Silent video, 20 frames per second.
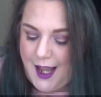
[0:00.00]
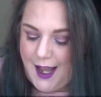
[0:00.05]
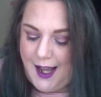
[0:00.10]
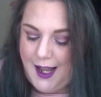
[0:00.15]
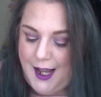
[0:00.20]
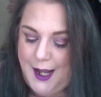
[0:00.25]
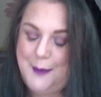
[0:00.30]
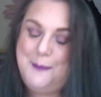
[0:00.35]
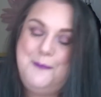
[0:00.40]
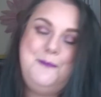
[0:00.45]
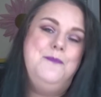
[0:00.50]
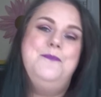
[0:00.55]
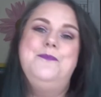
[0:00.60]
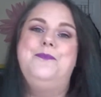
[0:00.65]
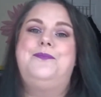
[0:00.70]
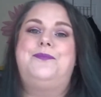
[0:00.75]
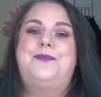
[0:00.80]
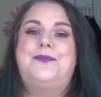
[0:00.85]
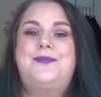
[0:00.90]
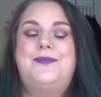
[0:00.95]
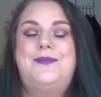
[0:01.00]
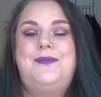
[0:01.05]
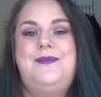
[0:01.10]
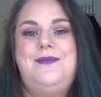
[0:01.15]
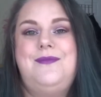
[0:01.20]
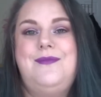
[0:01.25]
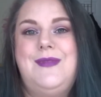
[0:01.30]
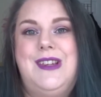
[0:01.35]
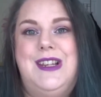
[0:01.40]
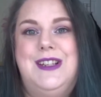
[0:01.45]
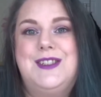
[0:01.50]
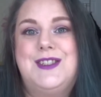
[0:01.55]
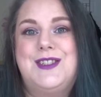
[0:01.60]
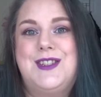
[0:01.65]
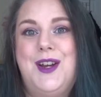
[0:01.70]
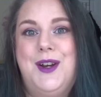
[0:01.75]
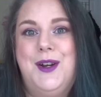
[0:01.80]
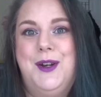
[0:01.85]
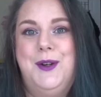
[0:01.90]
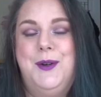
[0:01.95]
Um,
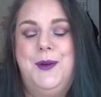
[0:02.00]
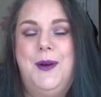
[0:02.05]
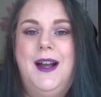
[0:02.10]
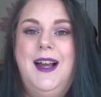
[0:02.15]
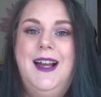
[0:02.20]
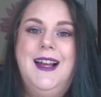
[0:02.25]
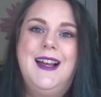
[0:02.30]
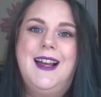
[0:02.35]
so